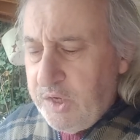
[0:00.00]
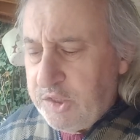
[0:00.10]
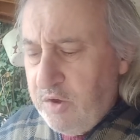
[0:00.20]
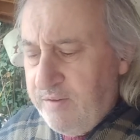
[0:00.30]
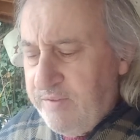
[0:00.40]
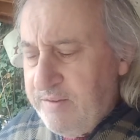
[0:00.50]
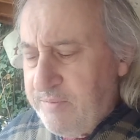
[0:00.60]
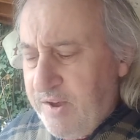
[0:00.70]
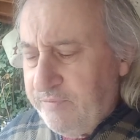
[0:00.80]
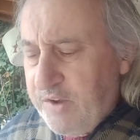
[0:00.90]
So
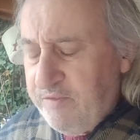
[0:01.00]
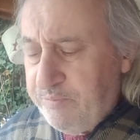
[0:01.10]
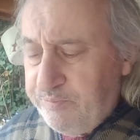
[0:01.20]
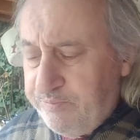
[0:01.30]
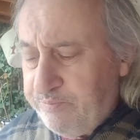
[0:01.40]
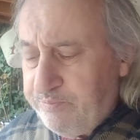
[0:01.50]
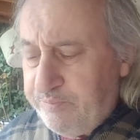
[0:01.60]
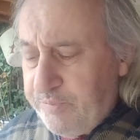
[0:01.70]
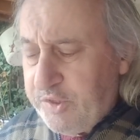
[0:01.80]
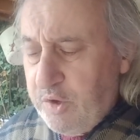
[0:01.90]

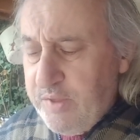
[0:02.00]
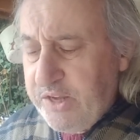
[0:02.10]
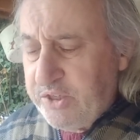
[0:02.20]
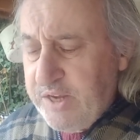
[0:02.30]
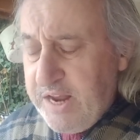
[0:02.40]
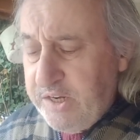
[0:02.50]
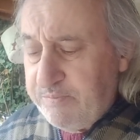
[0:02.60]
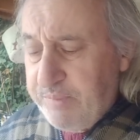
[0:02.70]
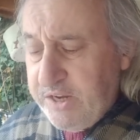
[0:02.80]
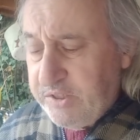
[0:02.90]
so that's the end
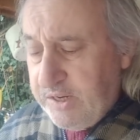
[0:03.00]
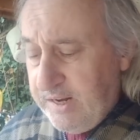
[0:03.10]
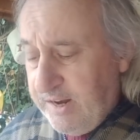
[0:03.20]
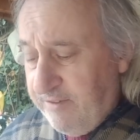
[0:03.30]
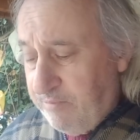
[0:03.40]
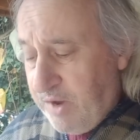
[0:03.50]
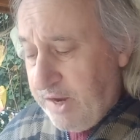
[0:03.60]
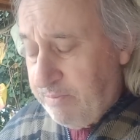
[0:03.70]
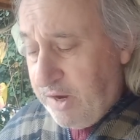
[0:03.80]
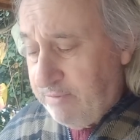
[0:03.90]
basically of
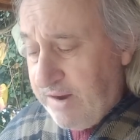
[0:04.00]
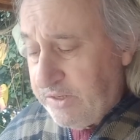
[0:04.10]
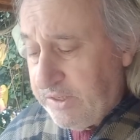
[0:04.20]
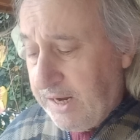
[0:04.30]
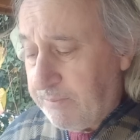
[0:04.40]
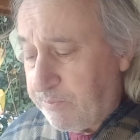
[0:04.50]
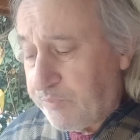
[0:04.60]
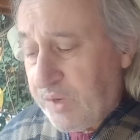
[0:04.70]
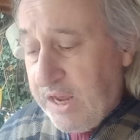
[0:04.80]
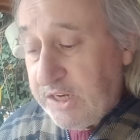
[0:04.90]
my ranting
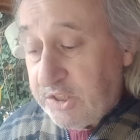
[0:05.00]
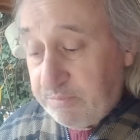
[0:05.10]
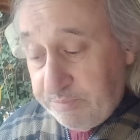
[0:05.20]
and